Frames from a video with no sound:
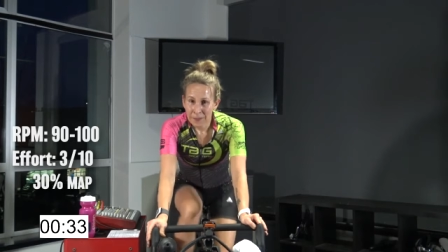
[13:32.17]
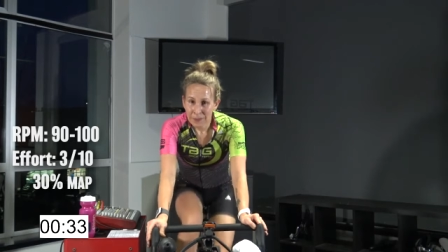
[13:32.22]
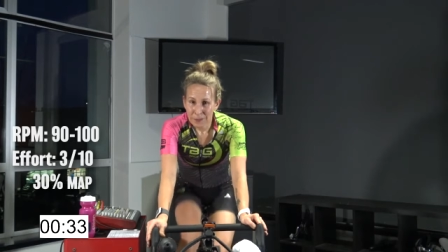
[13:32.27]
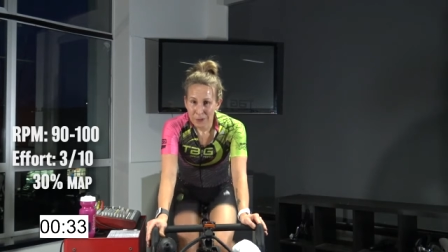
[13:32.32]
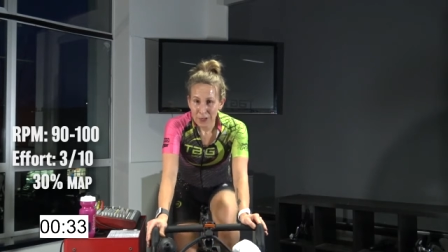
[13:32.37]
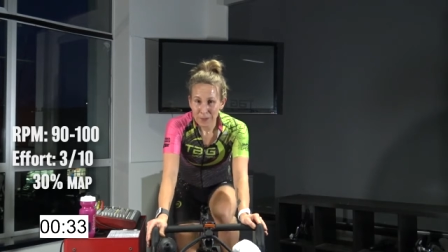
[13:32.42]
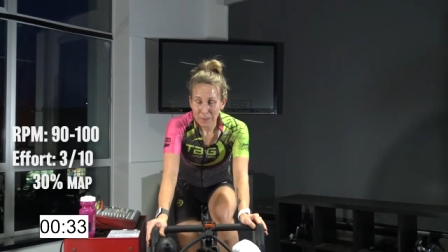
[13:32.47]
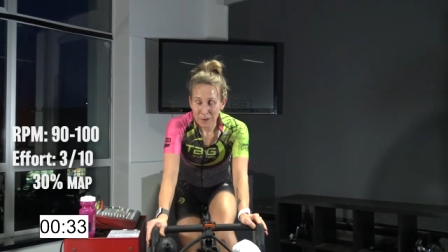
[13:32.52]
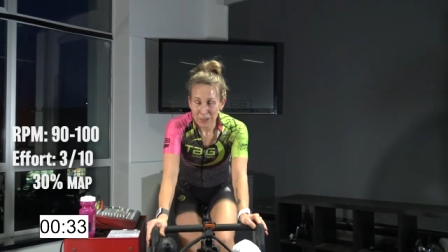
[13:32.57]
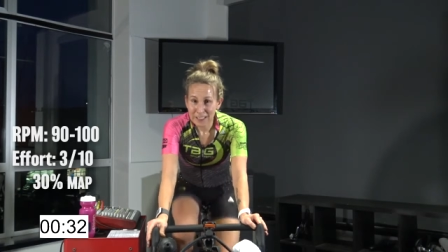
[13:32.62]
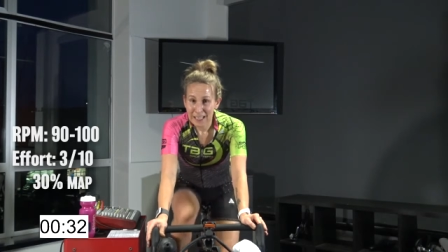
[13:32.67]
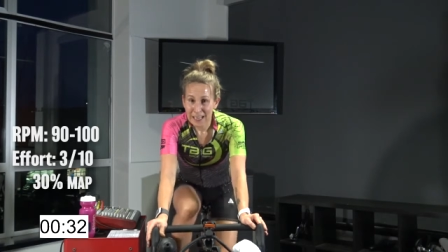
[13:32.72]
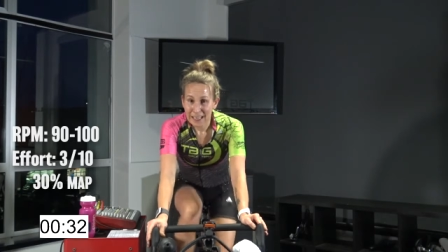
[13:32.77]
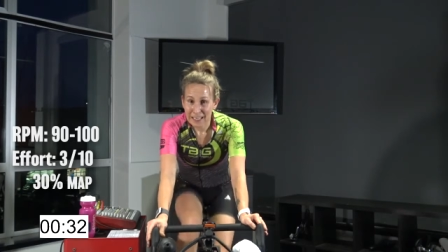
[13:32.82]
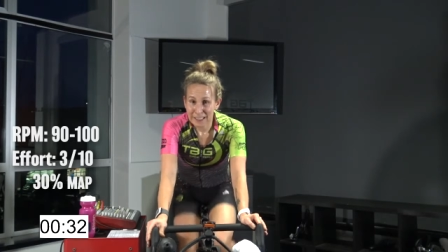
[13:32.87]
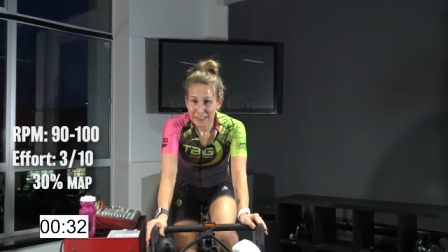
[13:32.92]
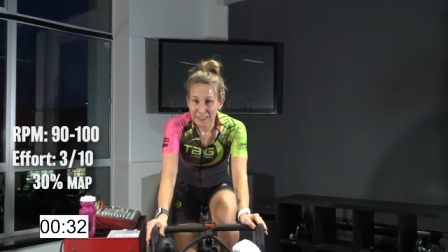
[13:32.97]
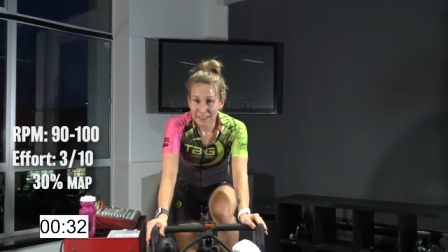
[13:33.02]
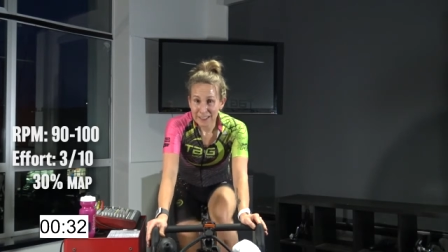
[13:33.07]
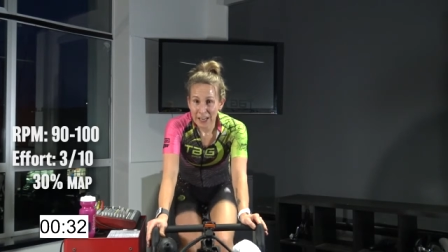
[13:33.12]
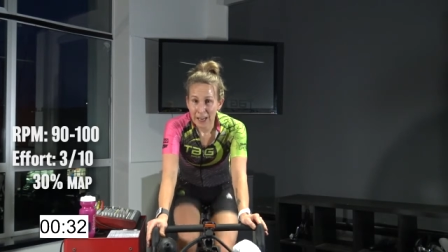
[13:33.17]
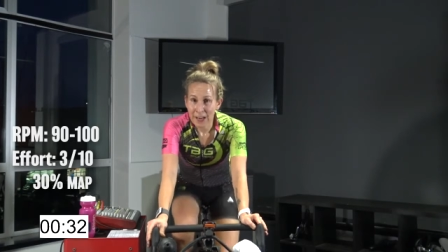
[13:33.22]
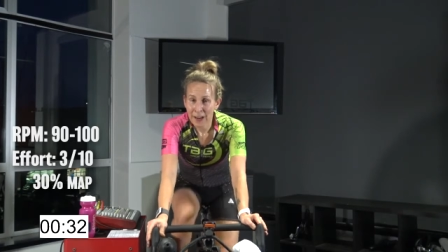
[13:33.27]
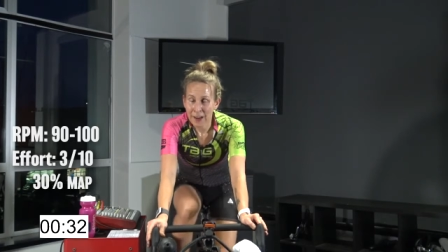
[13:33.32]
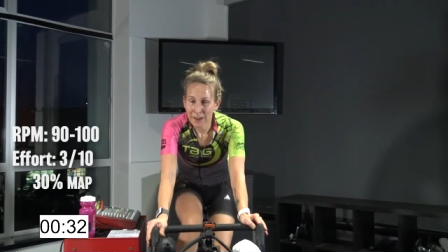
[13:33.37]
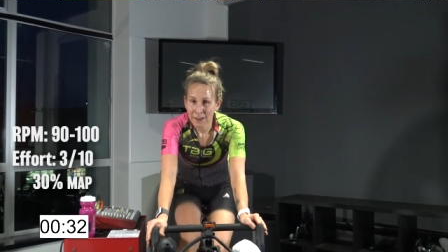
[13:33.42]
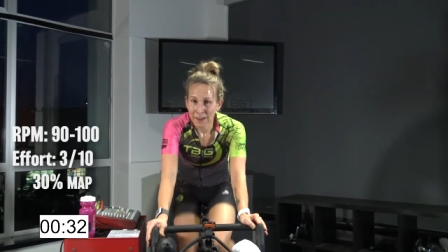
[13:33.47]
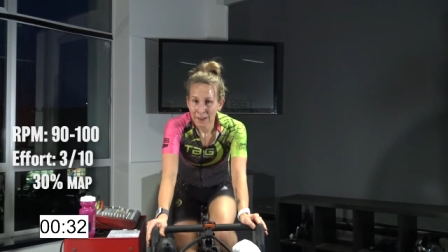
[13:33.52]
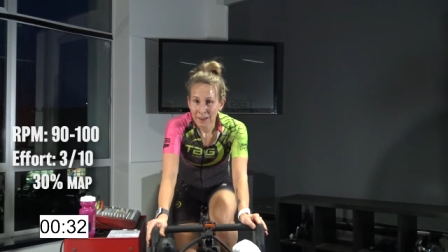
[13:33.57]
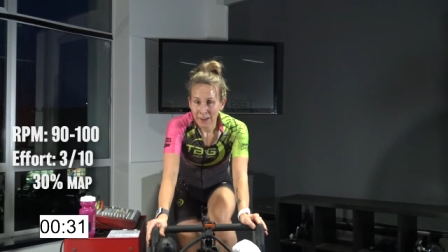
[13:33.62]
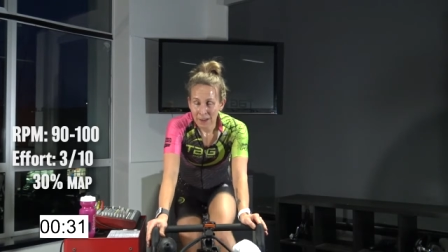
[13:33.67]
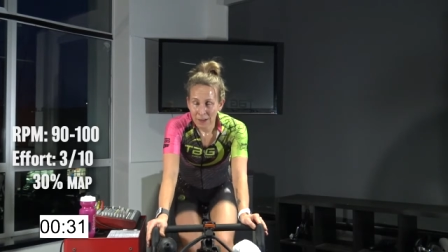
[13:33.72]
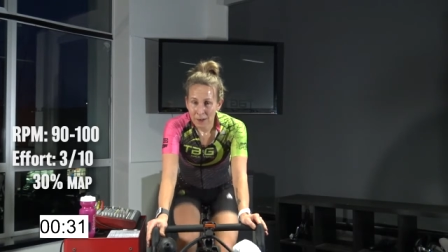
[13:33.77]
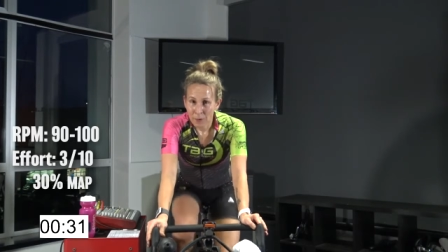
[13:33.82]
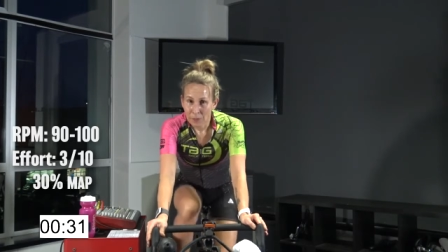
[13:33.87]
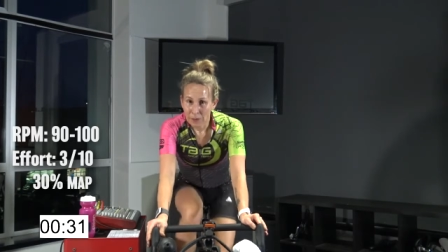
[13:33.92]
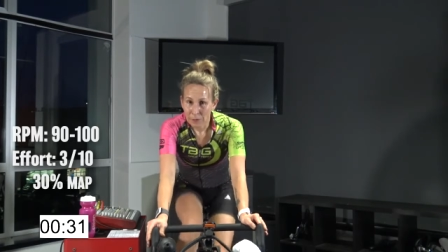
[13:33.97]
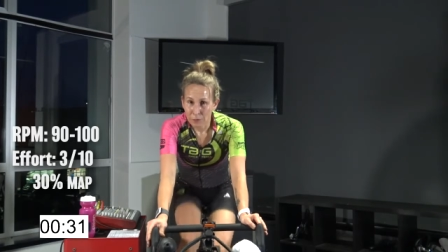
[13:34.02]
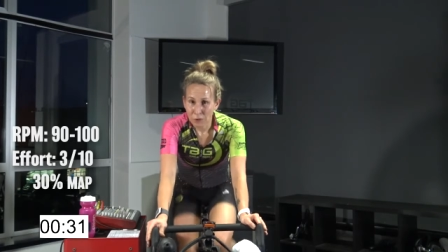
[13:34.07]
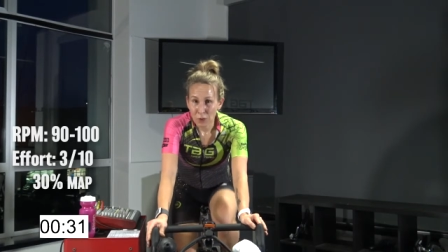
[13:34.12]
30 more seconds.
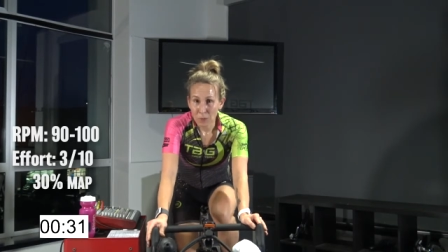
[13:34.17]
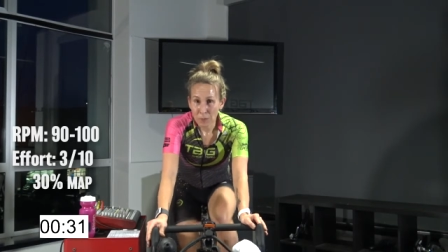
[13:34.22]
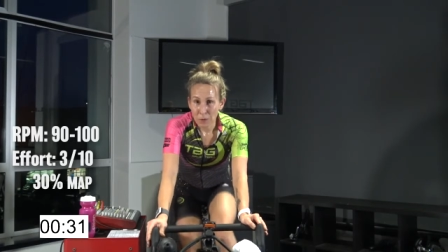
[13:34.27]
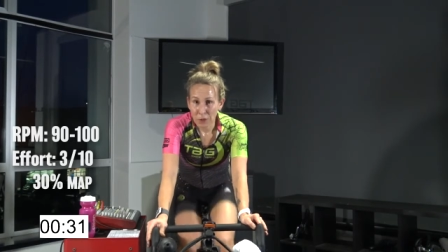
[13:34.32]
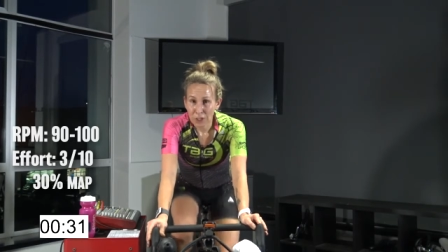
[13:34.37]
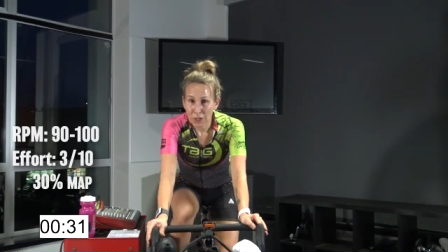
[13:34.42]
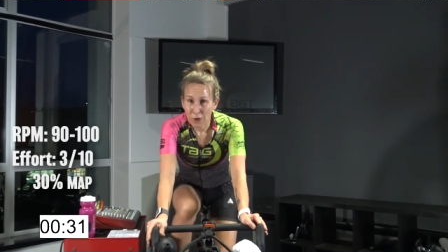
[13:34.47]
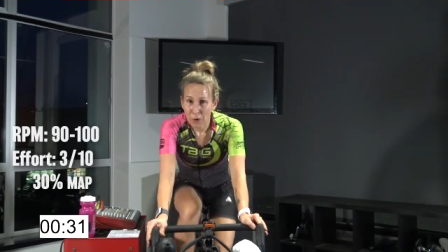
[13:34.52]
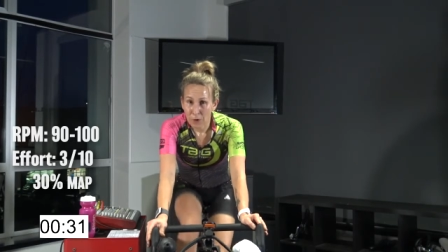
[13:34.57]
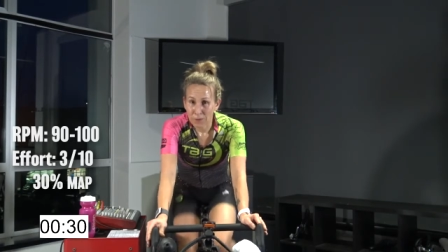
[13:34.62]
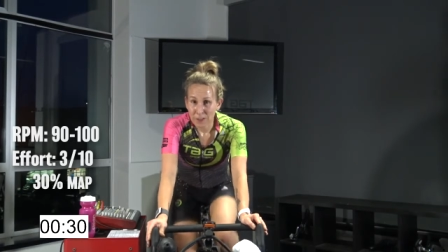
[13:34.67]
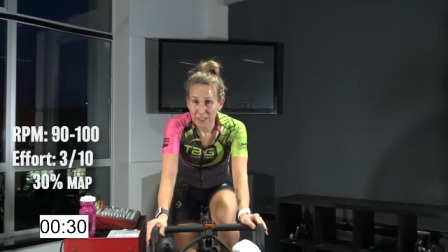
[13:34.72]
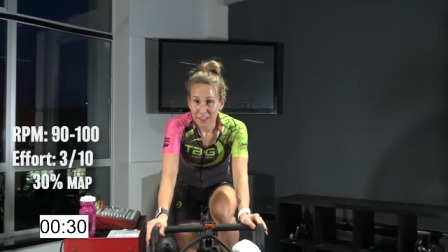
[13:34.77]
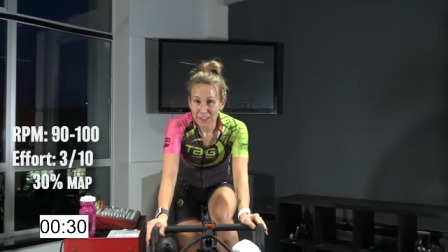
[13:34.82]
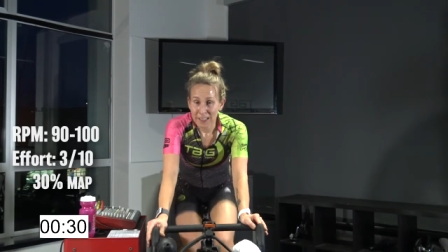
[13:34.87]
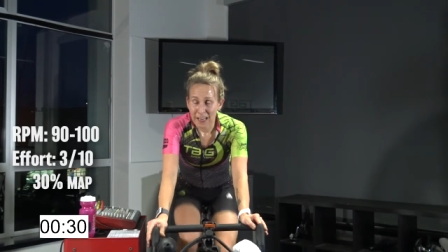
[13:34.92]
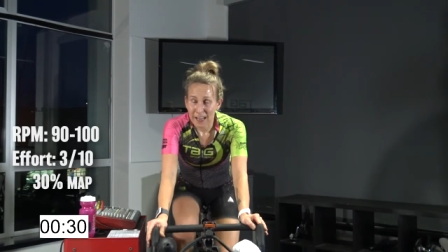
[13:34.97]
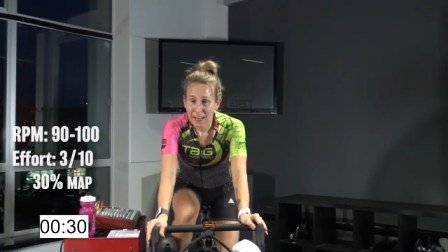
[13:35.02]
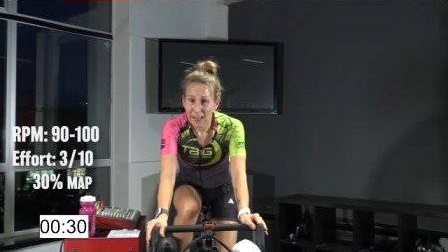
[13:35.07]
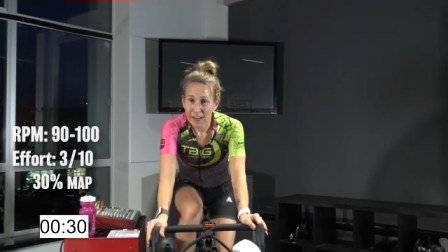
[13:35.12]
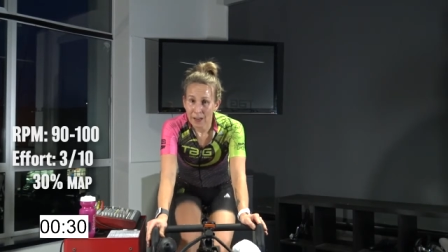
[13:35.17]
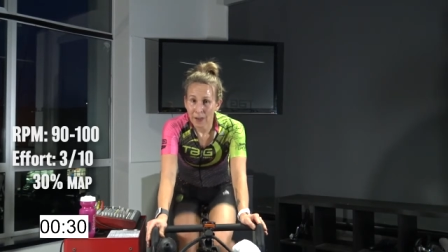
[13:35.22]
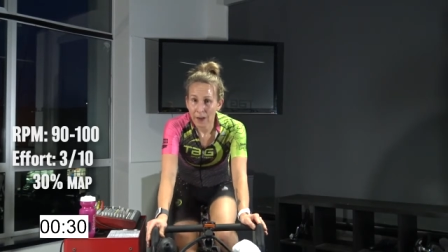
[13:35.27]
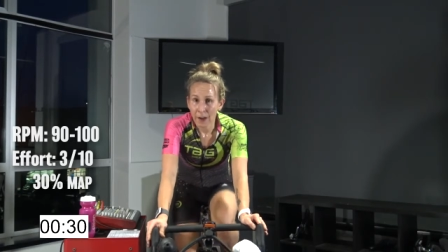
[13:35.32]
We have 2 more to go of this set.